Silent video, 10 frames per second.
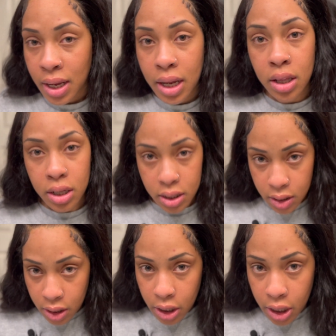it looks
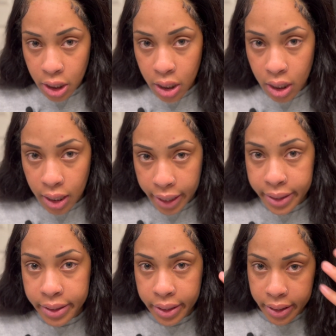good
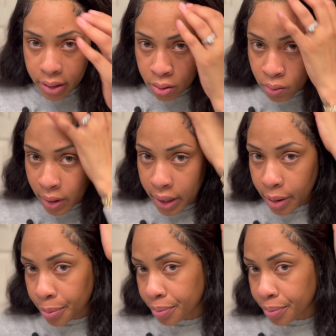as is right now.